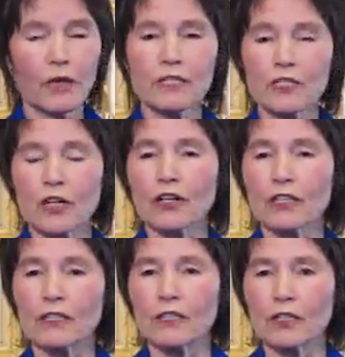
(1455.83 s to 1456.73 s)

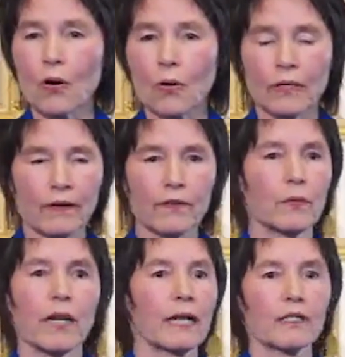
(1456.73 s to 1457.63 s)
started to go, and
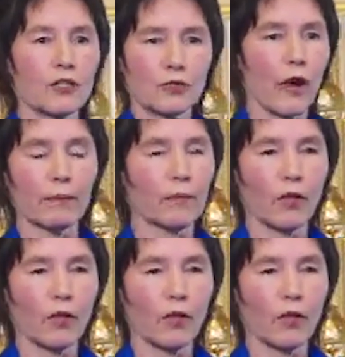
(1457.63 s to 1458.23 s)
everyone had to scramble